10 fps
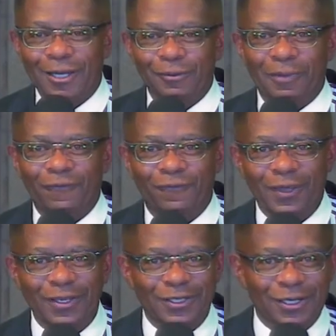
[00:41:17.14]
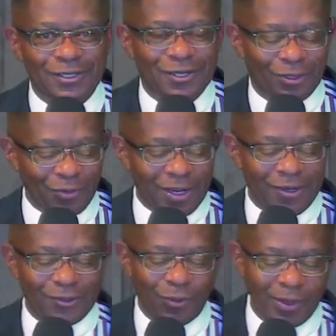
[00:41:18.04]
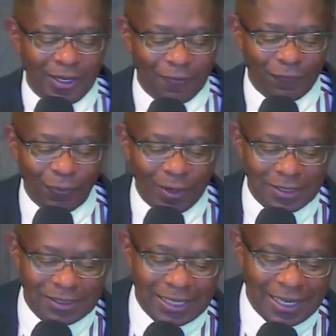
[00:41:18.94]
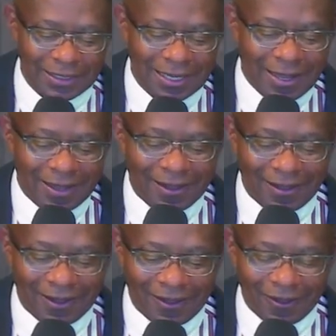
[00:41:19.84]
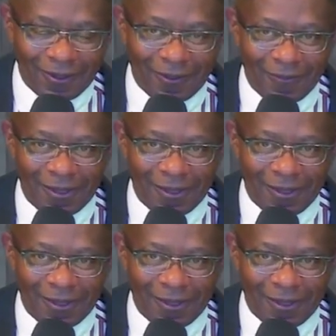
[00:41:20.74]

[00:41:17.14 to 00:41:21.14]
from Ephesians 3:20, for it says, uh,